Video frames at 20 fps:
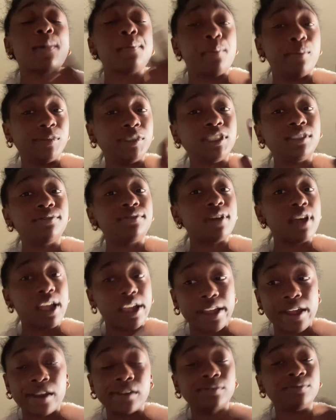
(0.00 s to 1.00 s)

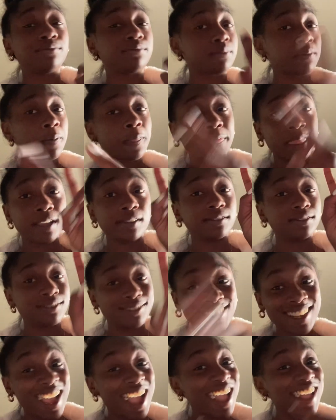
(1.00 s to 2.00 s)
motherfucking,
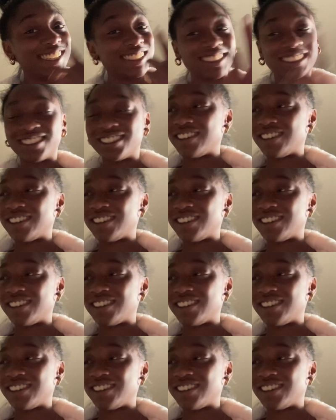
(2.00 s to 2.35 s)
hold